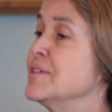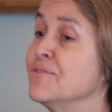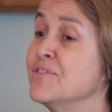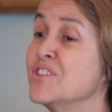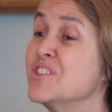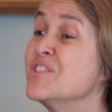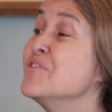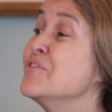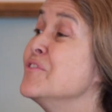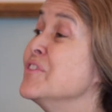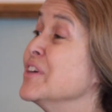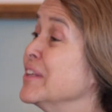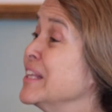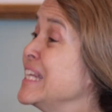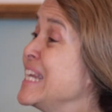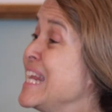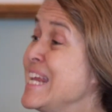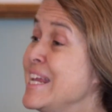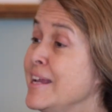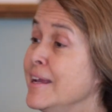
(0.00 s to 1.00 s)
of
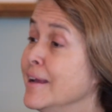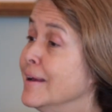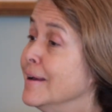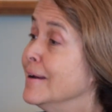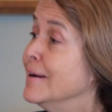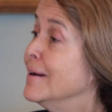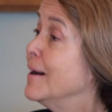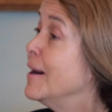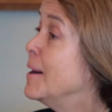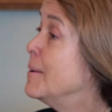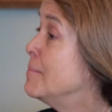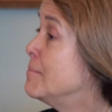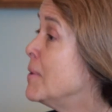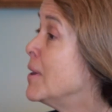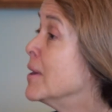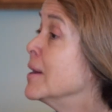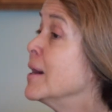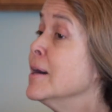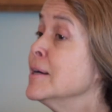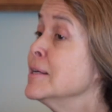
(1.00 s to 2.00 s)
civility
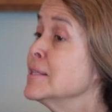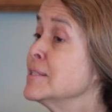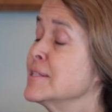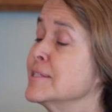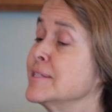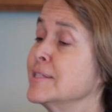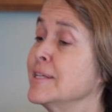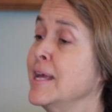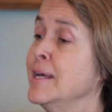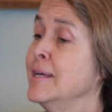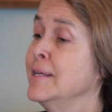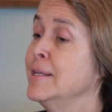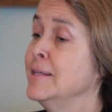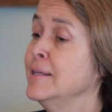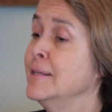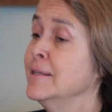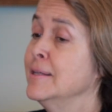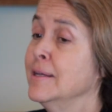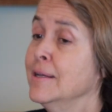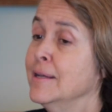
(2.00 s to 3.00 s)
among us
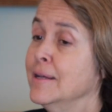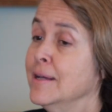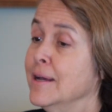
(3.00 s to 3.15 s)
and